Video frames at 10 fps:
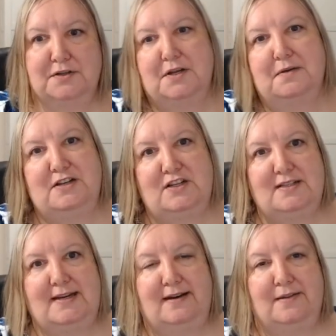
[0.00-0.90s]
So it just
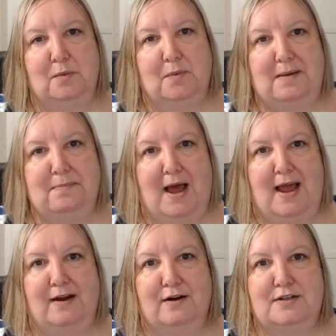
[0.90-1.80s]
needed the right
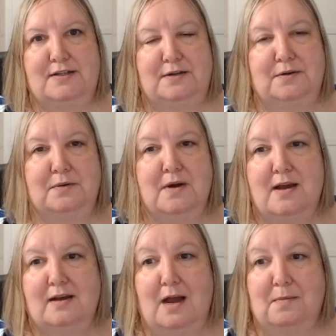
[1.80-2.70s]
buyer to
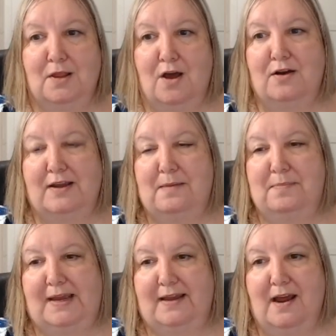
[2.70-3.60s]
come along and
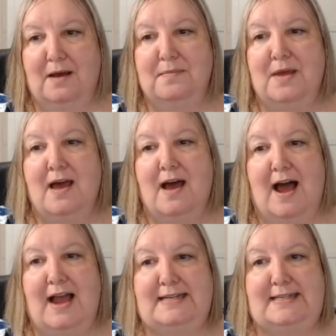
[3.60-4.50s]
pick it up.
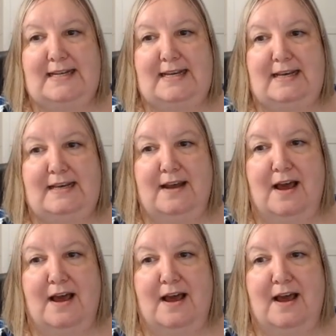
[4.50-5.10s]
I did